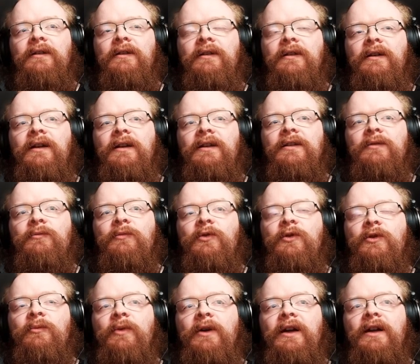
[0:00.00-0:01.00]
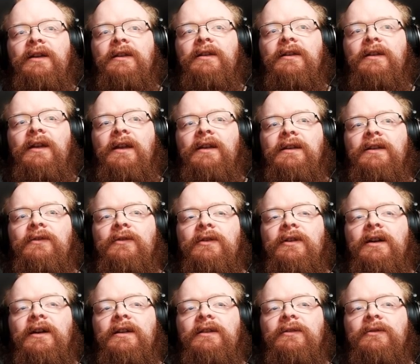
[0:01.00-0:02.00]
I can pull back and either
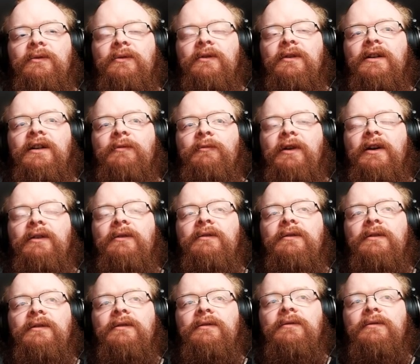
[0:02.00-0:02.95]
cut or come out.